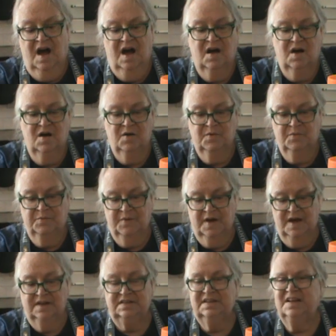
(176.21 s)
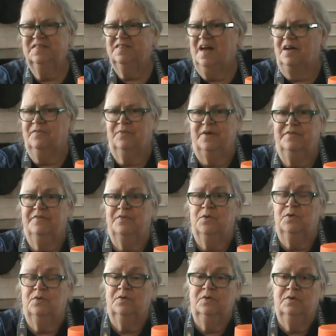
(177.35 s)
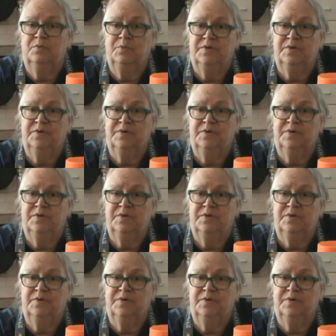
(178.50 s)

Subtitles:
at least halfway full